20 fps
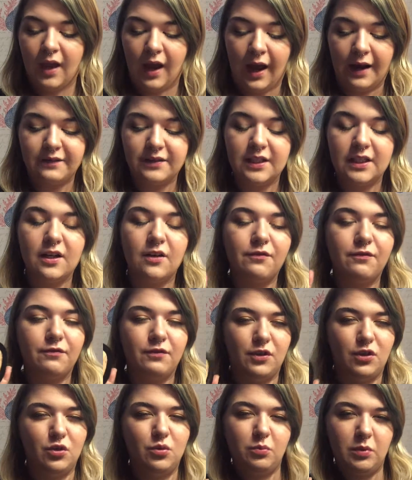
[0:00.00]
I've seen a
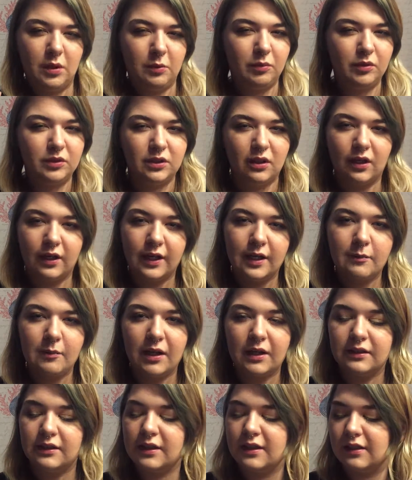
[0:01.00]
few people talking
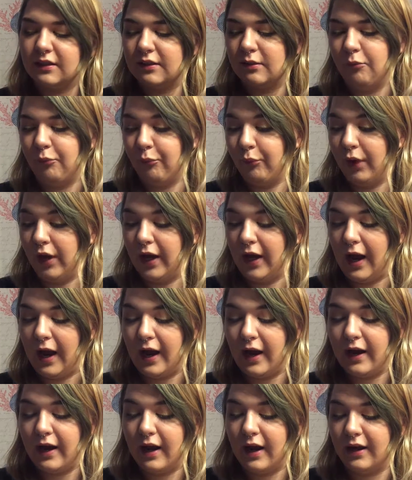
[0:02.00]
about this, but
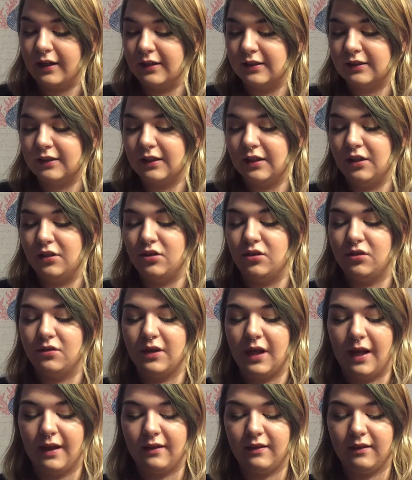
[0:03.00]
I honestly do
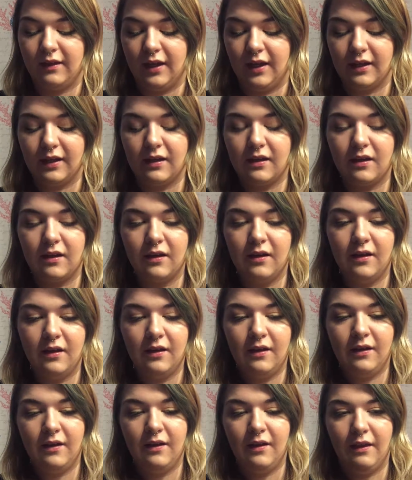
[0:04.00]
not think
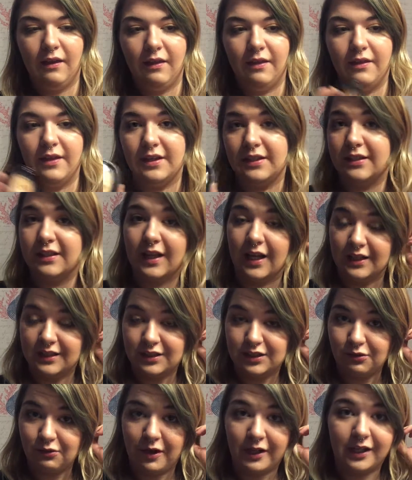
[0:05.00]
this gets
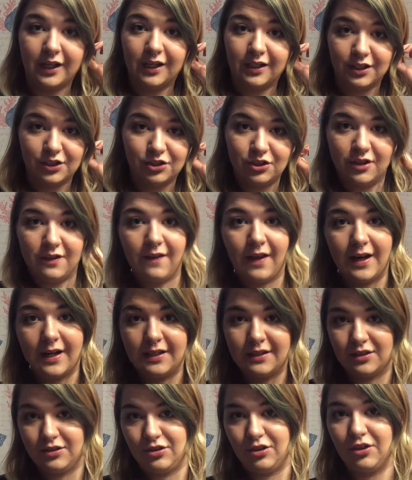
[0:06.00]
the recognition that
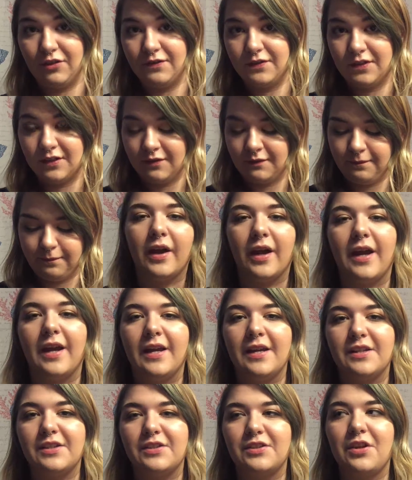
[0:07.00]
it deserves.
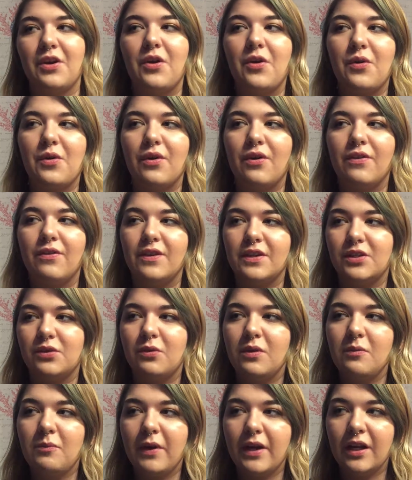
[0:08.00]
Okay, so this
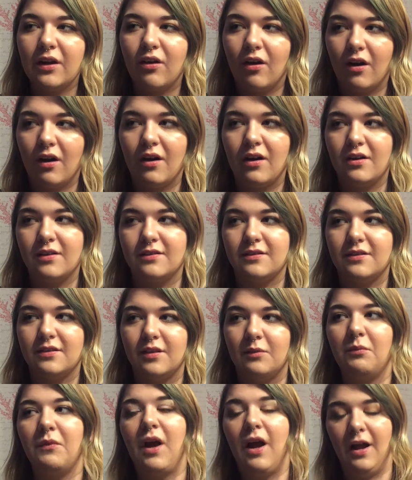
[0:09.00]
one might cause
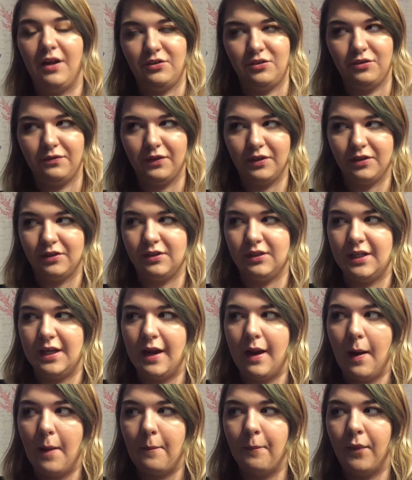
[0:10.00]
some
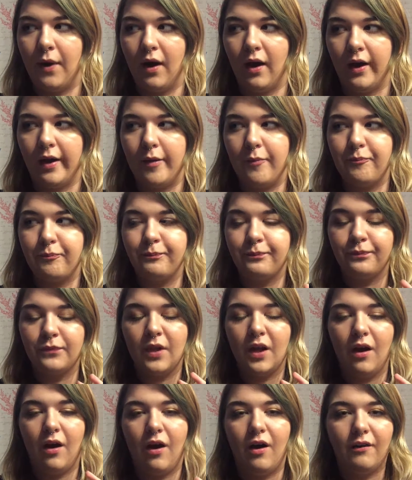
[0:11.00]
controversy, but
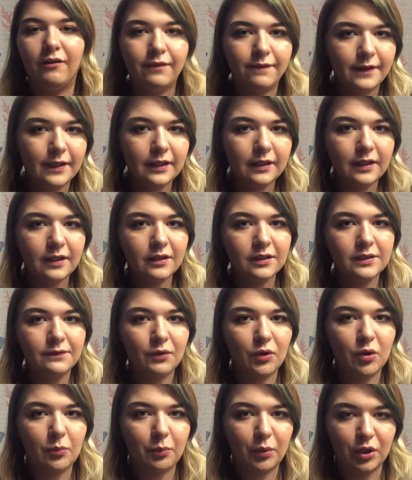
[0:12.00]
all feelings
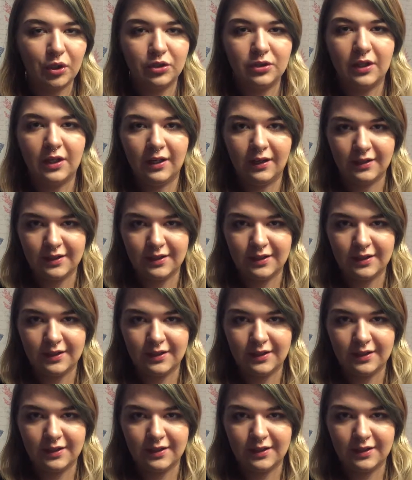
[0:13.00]
for the person